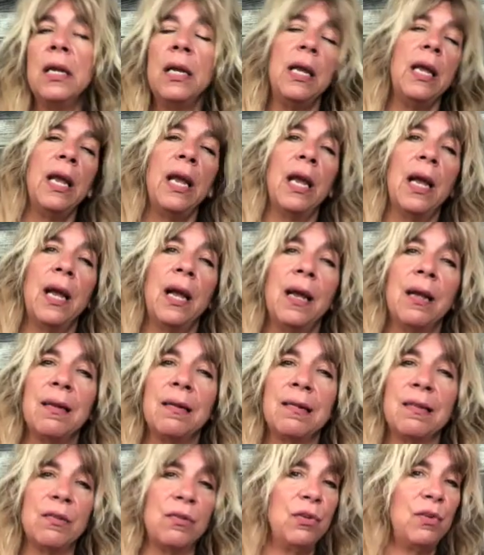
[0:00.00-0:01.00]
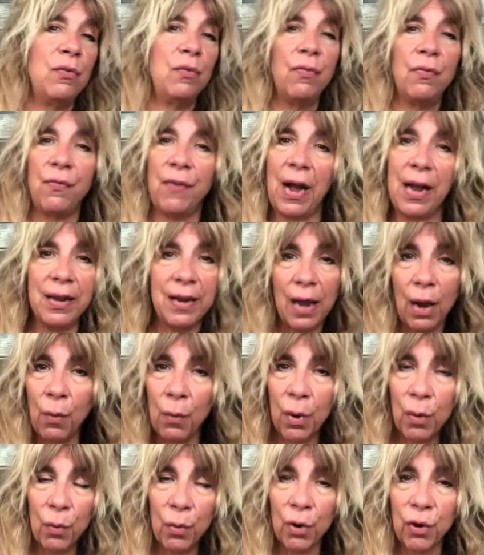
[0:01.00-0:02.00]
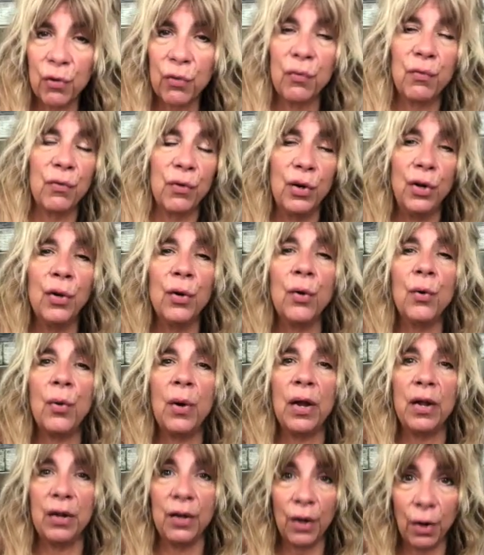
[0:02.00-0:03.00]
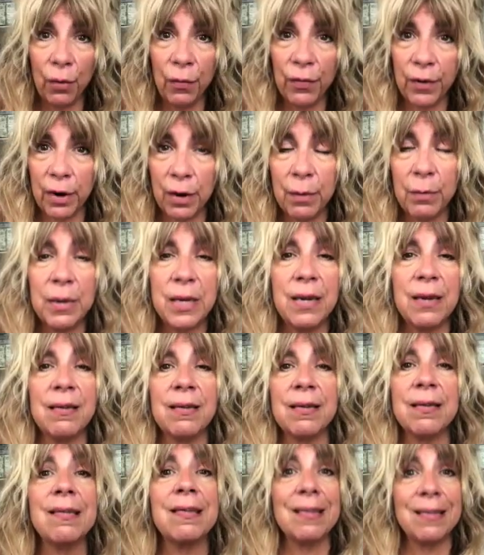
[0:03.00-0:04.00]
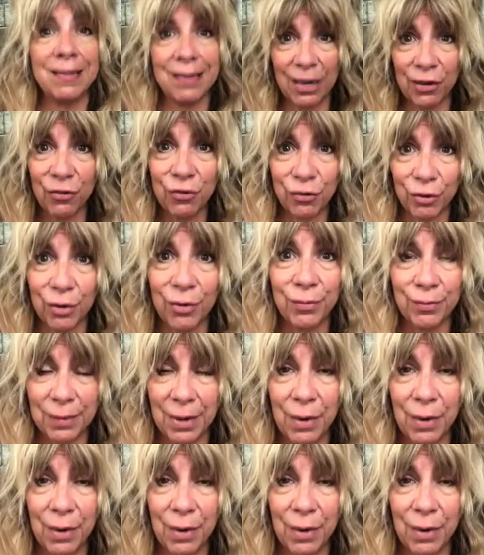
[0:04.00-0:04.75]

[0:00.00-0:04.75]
And so you find out what works for you and go there, because it's essential.